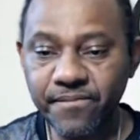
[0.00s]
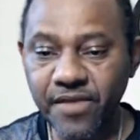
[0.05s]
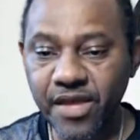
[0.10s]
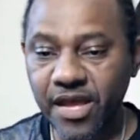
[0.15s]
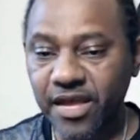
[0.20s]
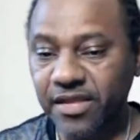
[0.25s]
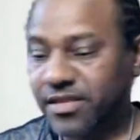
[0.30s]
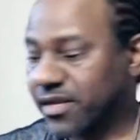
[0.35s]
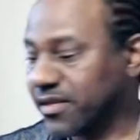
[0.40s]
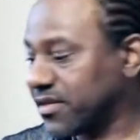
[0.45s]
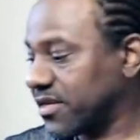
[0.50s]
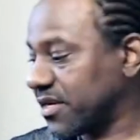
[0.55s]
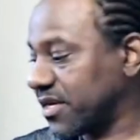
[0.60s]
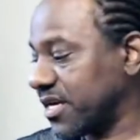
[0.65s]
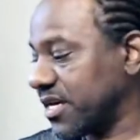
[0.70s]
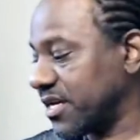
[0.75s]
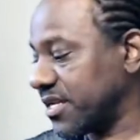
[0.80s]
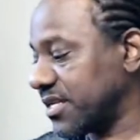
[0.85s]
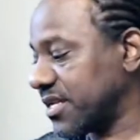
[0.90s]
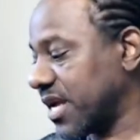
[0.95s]

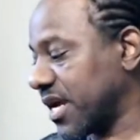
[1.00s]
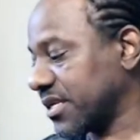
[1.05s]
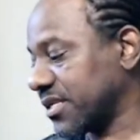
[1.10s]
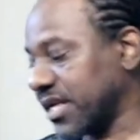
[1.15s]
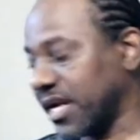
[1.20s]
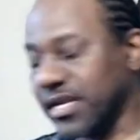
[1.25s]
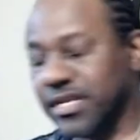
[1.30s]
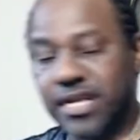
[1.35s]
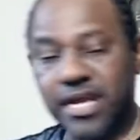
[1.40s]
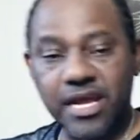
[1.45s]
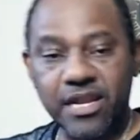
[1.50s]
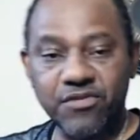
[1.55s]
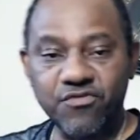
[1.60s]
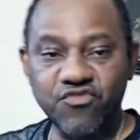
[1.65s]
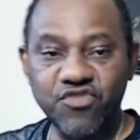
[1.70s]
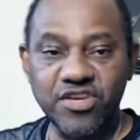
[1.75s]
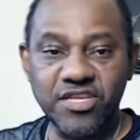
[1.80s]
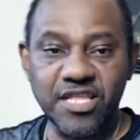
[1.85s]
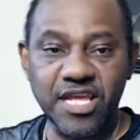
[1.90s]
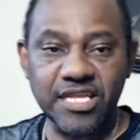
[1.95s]
authenticate that and
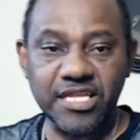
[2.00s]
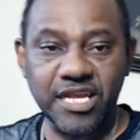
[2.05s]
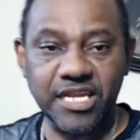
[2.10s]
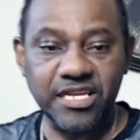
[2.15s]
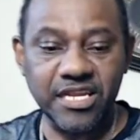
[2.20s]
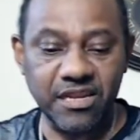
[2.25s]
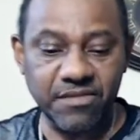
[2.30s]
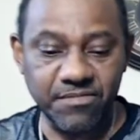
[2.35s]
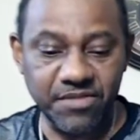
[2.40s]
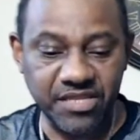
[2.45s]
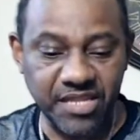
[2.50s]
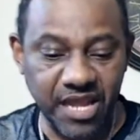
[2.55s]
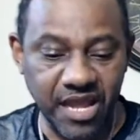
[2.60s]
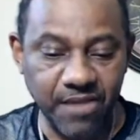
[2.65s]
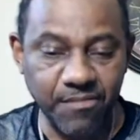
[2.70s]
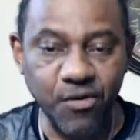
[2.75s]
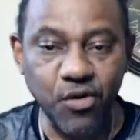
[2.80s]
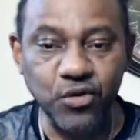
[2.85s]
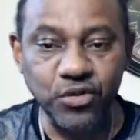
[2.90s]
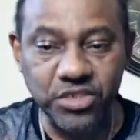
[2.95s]
read that and then me
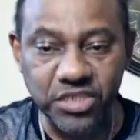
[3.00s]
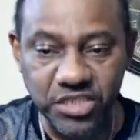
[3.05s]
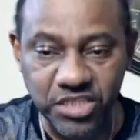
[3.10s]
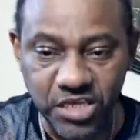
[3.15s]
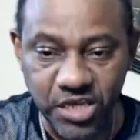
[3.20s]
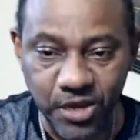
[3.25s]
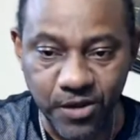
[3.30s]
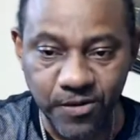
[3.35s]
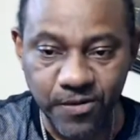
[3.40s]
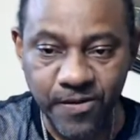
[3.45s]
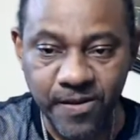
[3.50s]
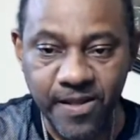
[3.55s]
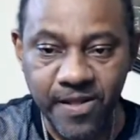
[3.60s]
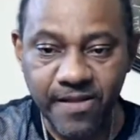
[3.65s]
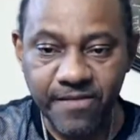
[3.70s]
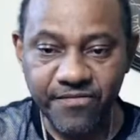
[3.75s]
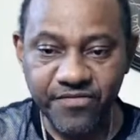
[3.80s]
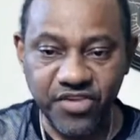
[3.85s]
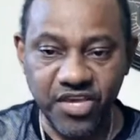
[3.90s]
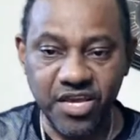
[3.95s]
talk about it here.
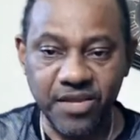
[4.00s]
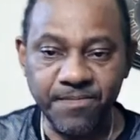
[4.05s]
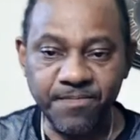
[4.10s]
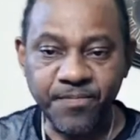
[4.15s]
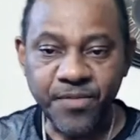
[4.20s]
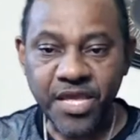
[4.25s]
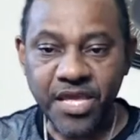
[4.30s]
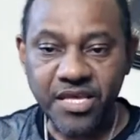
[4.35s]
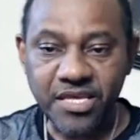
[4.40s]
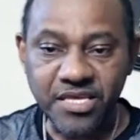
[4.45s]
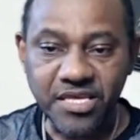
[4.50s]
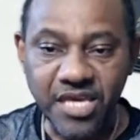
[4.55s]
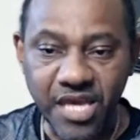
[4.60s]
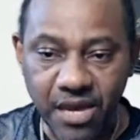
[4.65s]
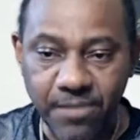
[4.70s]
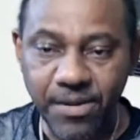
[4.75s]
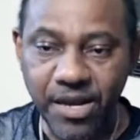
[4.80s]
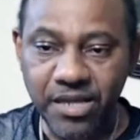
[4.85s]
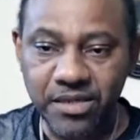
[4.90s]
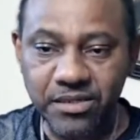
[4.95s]
See?
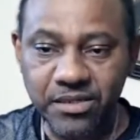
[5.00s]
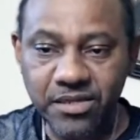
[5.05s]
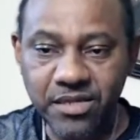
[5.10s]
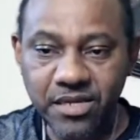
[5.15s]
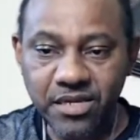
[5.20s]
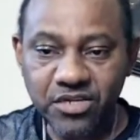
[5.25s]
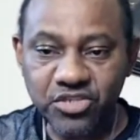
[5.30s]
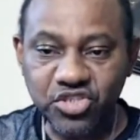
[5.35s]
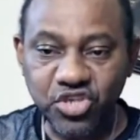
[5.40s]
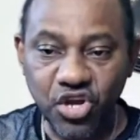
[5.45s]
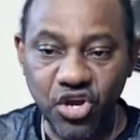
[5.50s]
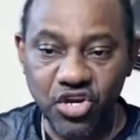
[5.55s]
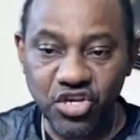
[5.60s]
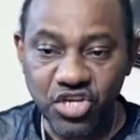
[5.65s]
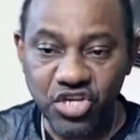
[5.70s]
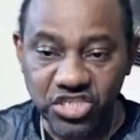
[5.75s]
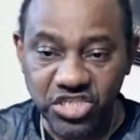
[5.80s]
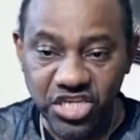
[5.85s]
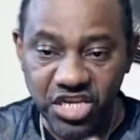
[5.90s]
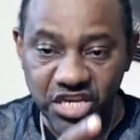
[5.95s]
Yeah, man. So
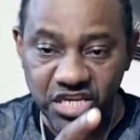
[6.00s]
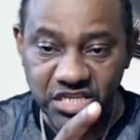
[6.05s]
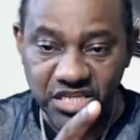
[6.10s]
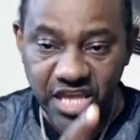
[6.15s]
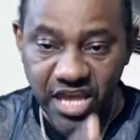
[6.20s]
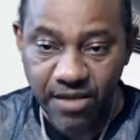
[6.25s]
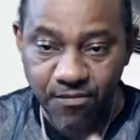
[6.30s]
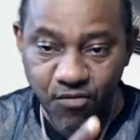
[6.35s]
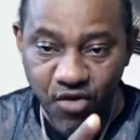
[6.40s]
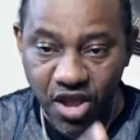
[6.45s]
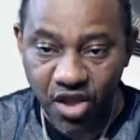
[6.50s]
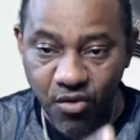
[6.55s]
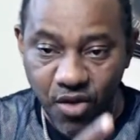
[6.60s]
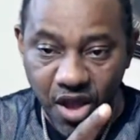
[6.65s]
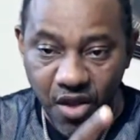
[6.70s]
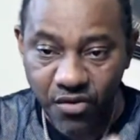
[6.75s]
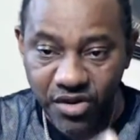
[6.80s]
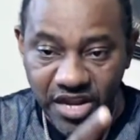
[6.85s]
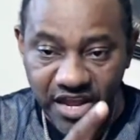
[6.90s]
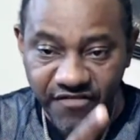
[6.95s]
you see, them were
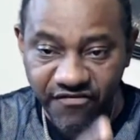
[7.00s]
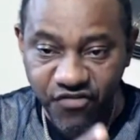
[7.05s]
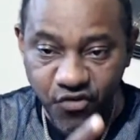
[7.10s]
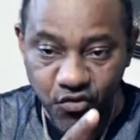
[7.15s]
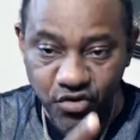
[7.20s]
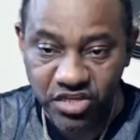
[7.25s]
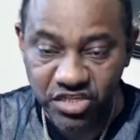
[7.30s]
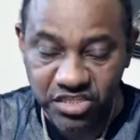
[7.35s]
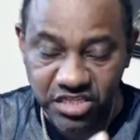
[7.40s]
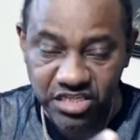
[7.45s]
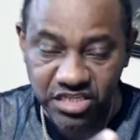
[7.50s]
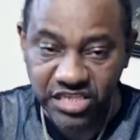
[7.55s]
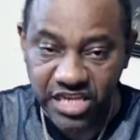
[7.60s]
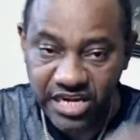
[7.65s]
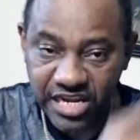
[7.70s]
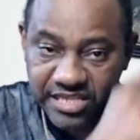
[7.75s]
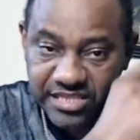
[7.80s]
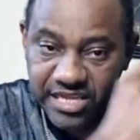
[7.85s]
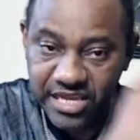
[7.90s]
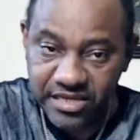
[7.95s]
going with them foolishness and
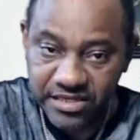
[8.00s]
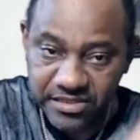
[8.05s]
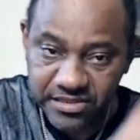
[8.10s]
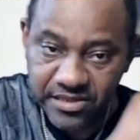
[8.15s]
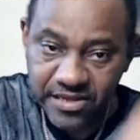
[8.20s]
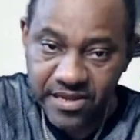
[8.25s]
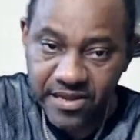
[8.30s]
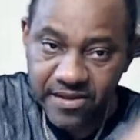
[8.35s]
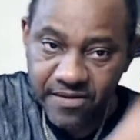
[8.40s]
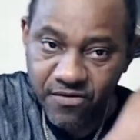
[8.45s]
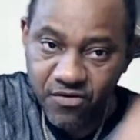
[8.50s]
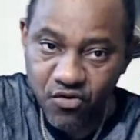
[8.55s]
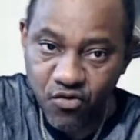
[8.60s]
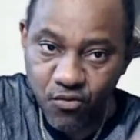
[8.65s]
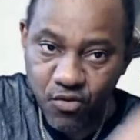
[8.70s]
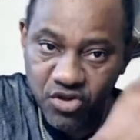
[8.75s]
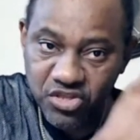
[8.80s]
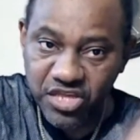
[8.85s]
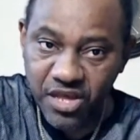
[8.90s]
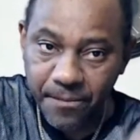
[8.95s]
I take too
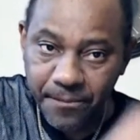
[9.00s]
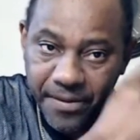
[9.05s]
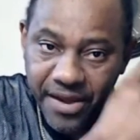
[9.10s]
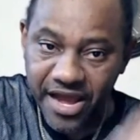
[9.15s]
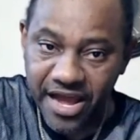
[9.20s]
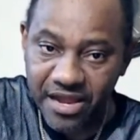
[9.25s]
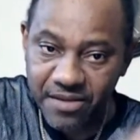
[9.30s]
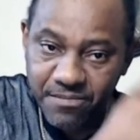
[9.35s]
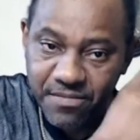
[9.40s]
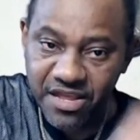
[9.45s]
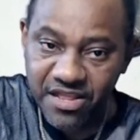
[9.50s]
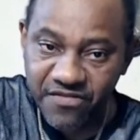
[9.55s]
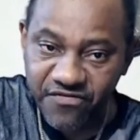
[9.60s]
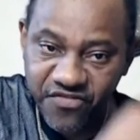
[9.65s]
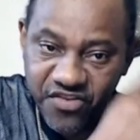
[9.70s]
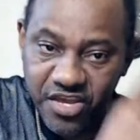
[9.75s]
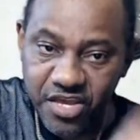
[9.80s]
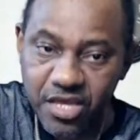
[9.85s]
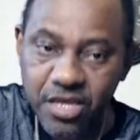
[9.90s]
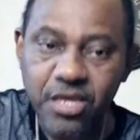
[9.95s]
much apartment
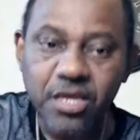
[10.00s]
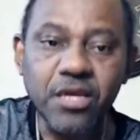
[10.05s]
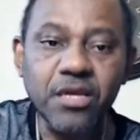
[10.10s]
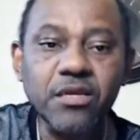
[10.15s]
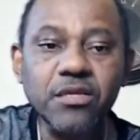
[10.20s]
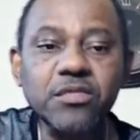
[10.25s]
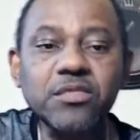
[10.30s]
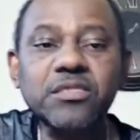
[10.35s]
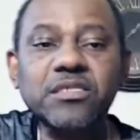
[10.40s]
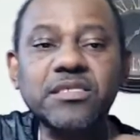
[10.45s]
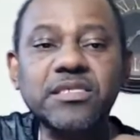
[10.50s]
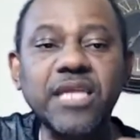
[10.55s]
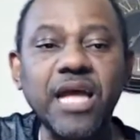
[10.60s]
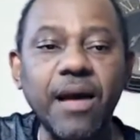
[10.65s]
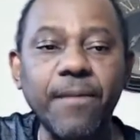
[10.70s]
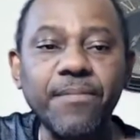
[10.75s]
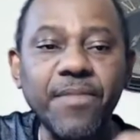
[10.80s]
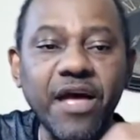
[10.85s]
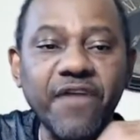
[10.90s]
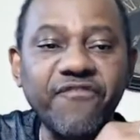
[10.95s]
for
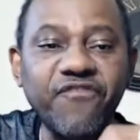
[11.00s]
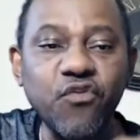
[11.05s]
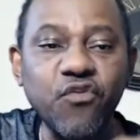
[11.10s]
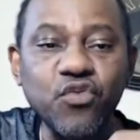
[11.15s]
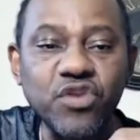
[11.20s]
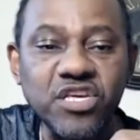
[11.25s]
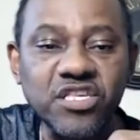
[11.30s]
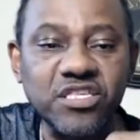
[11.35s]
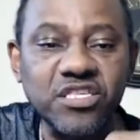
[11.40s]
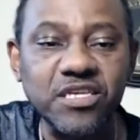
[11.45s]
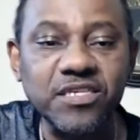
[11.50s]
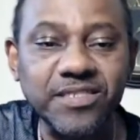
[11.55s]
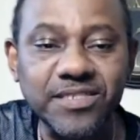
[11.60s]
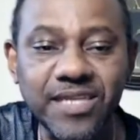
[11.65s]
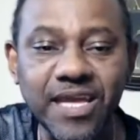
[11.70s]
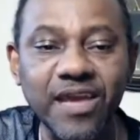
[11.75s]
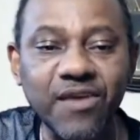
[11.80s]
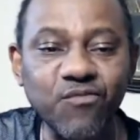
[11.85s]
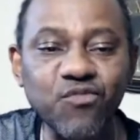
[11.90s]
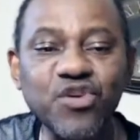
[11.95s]
stop that foolishness
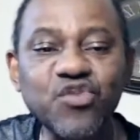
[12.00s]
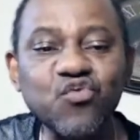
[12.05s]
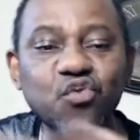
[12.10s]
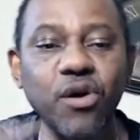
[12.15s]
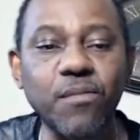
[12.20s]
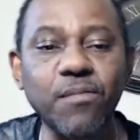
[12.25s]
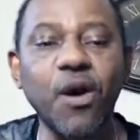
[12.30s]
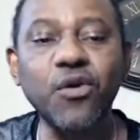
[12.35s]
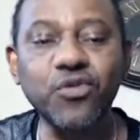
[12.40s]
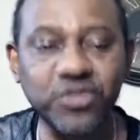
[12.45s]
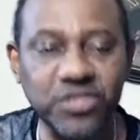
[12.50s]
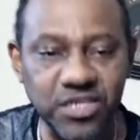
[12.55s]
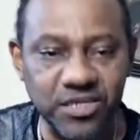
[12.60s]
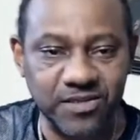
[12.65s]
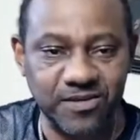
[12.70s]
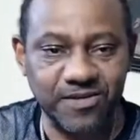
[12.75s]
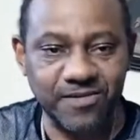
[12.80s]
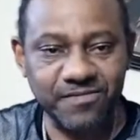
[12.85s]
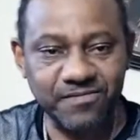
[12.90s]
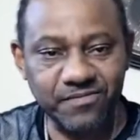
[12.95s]
there. We know about
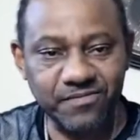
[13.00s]
it.